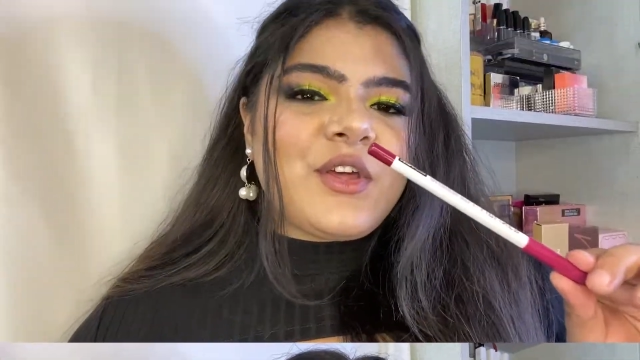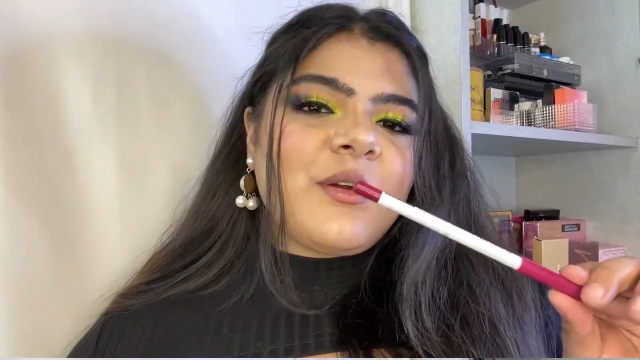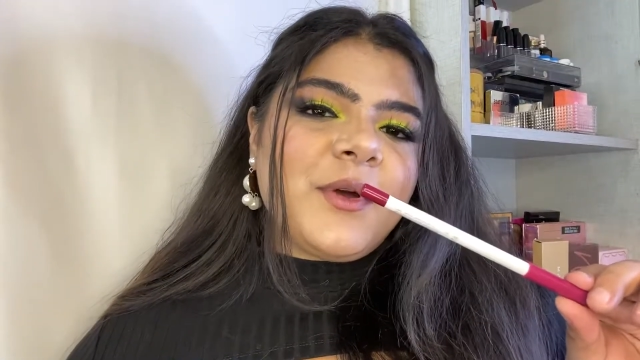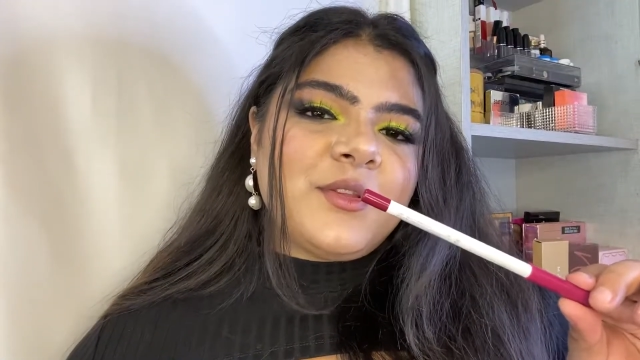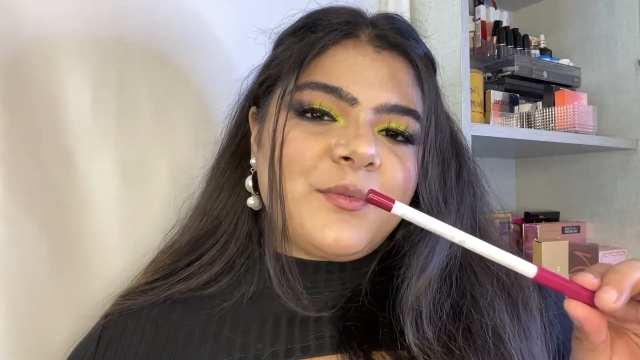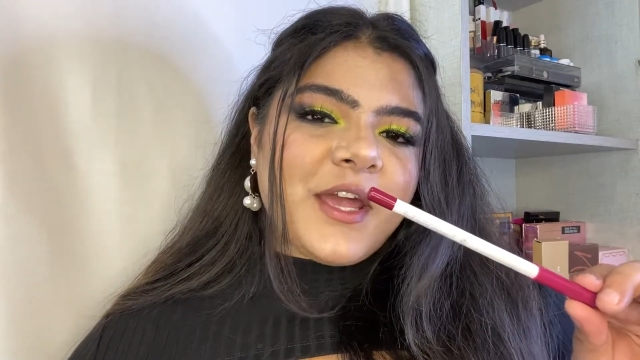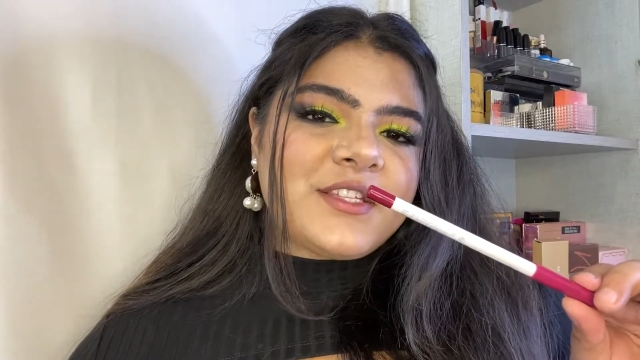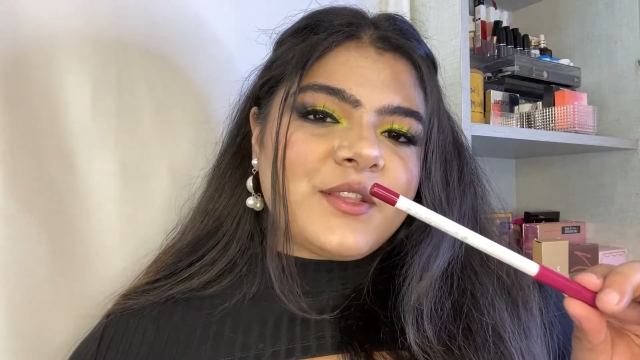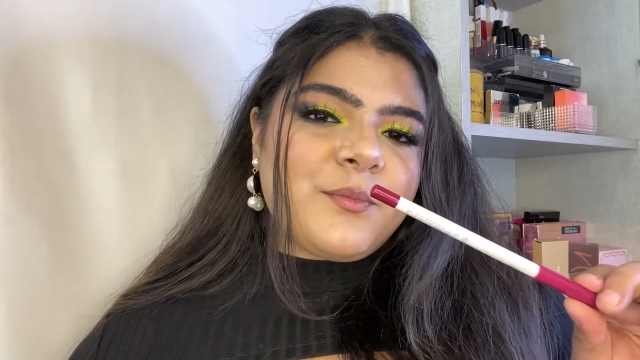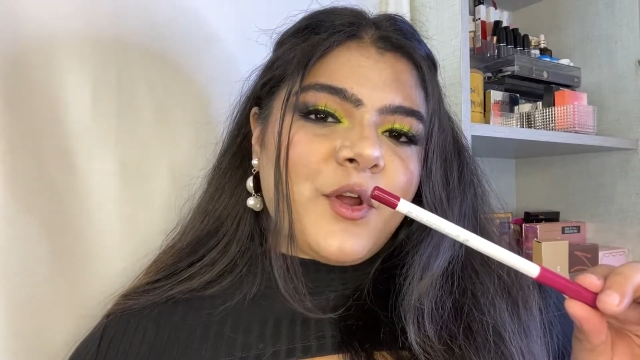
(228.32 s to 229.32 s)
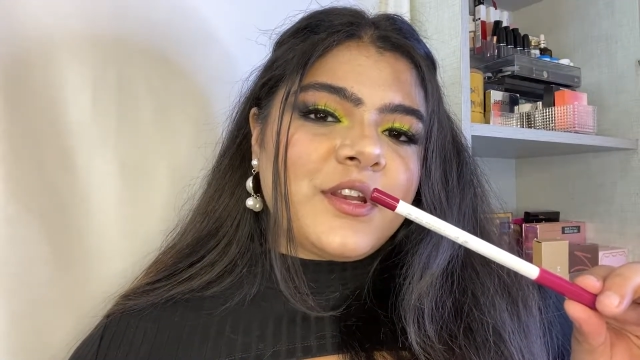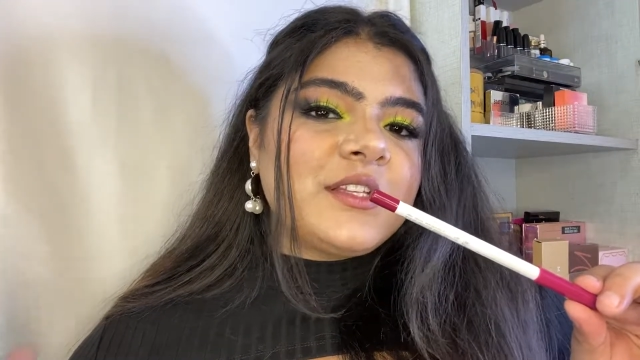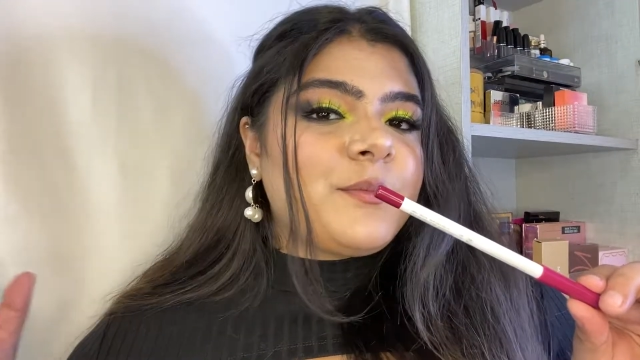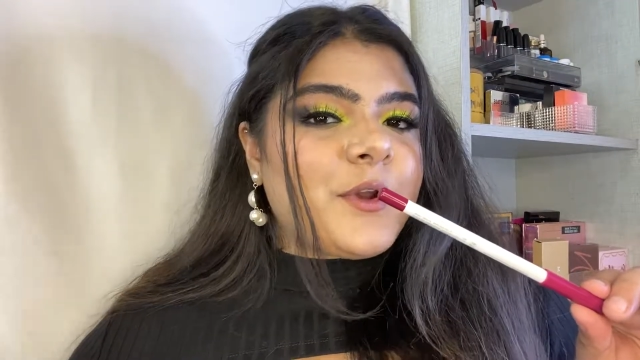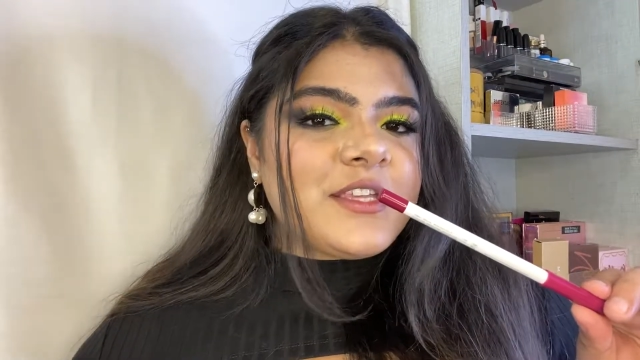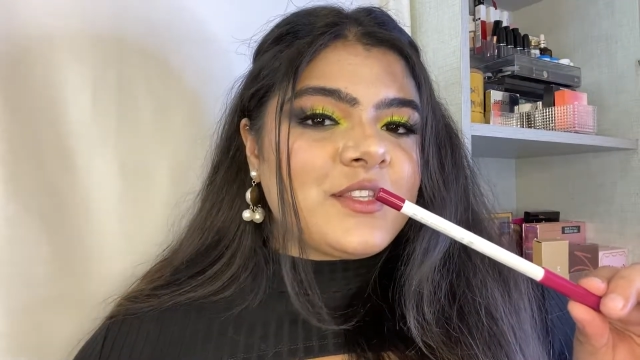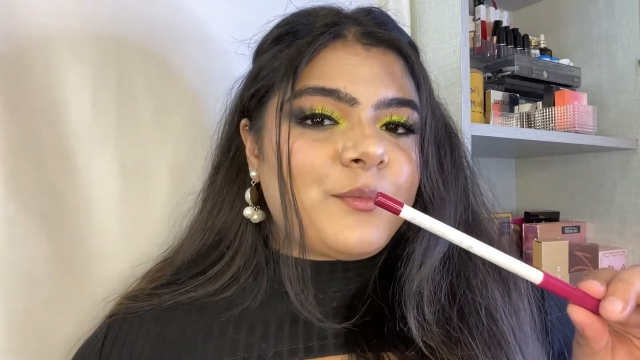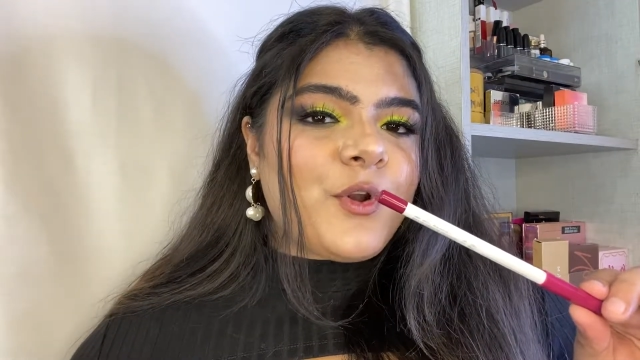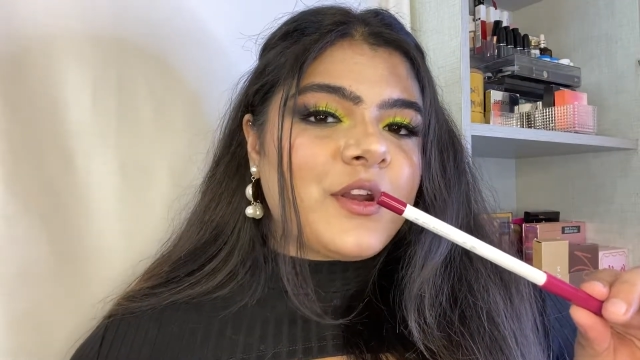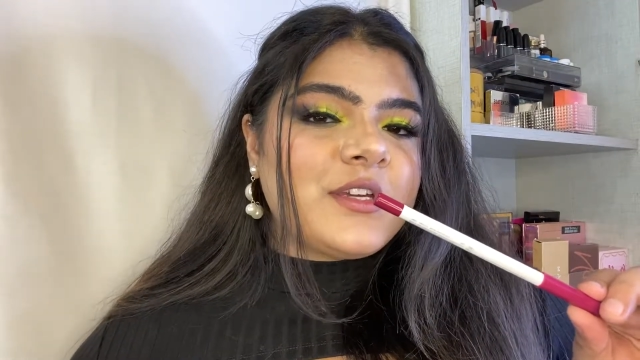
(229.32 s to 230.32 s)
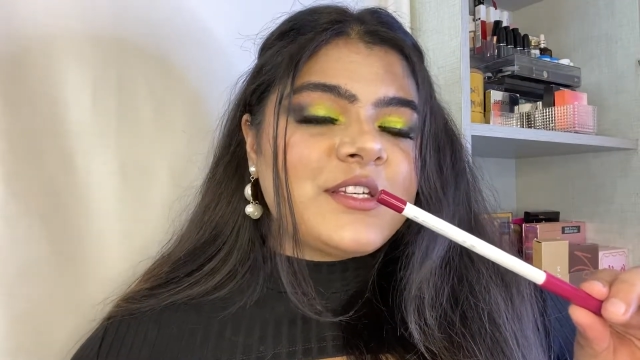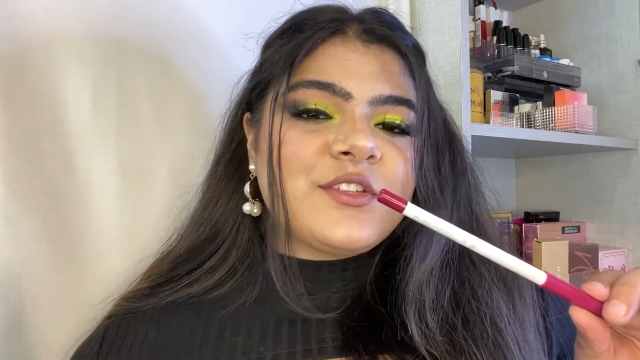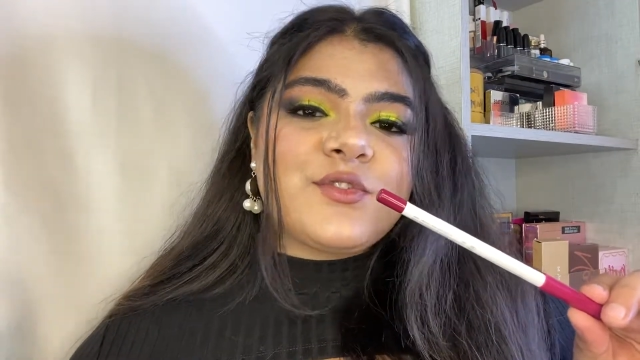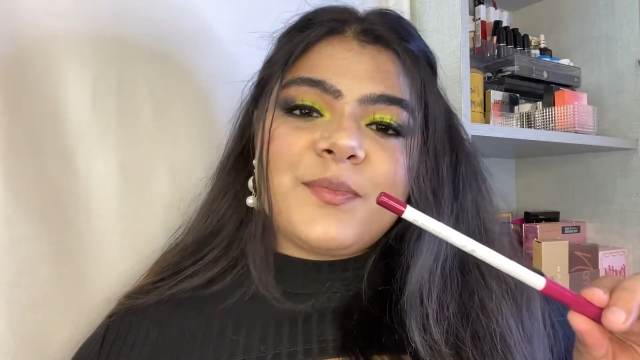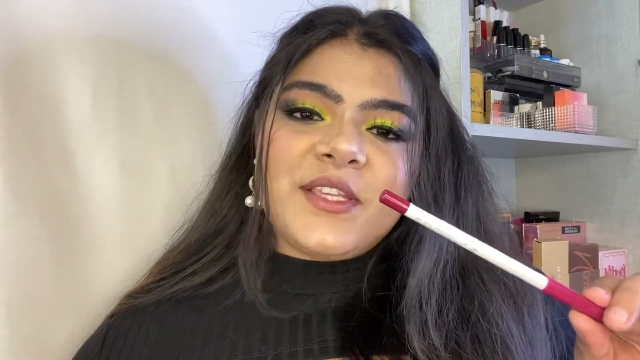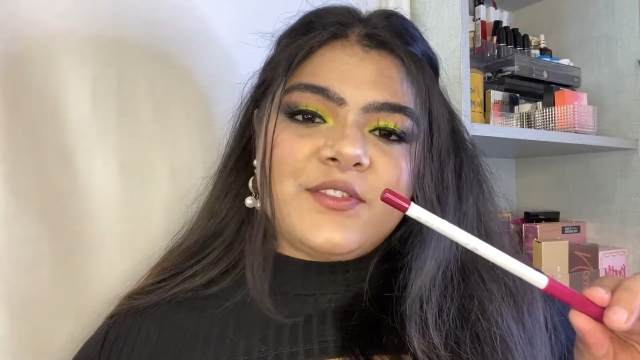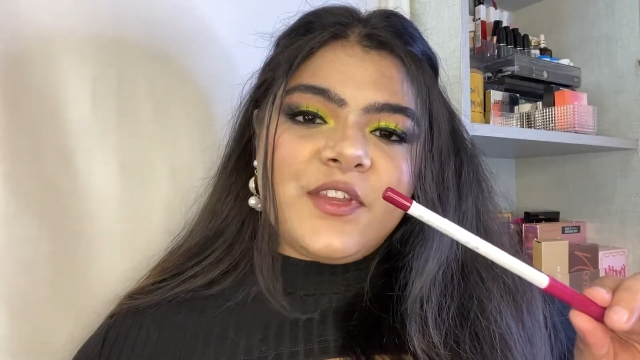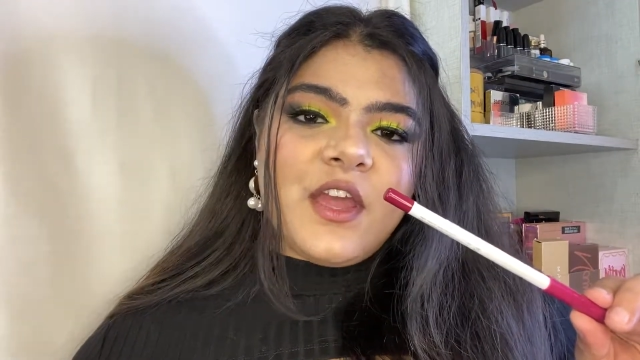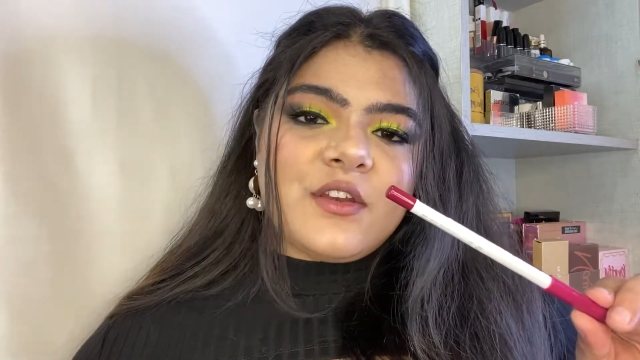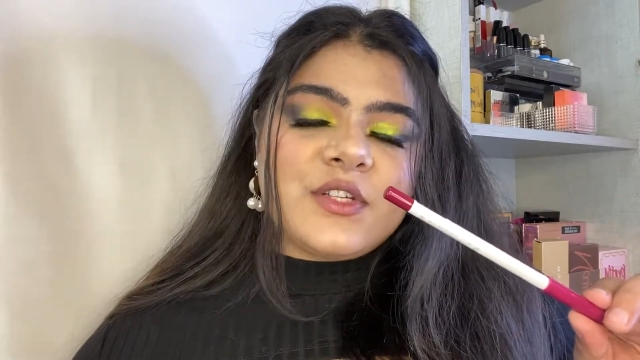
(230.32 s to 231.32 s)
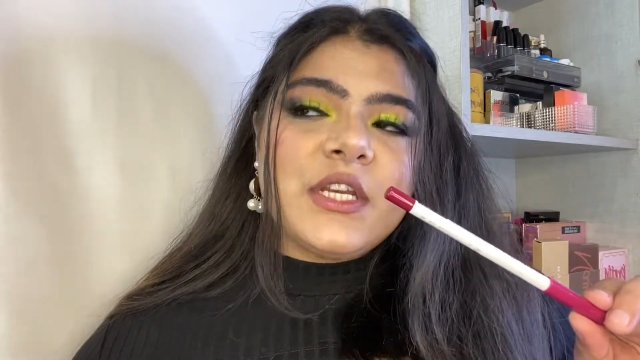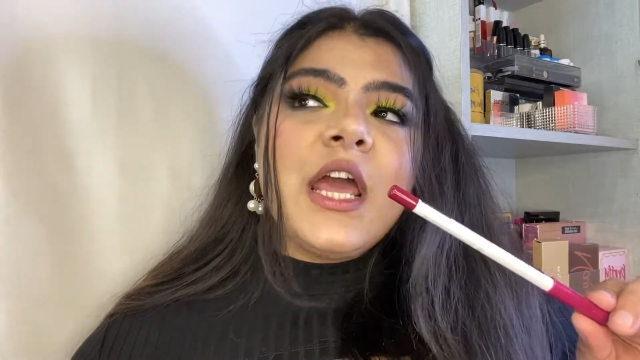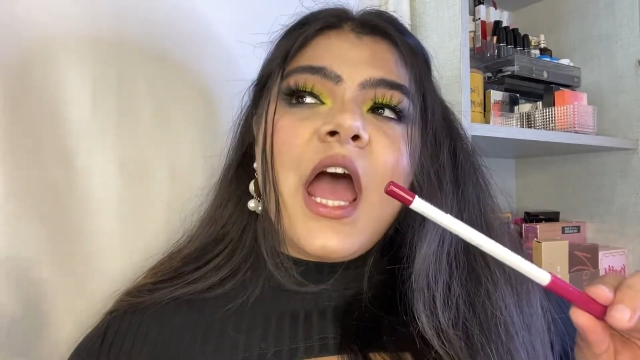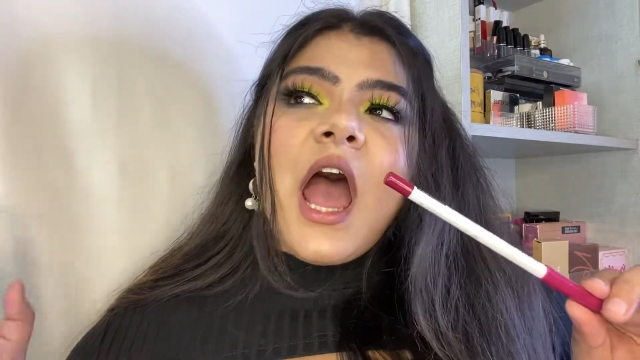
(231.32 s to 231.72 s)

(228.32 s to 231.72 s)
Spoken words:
about the price of the product. The price of the product is rupees 300.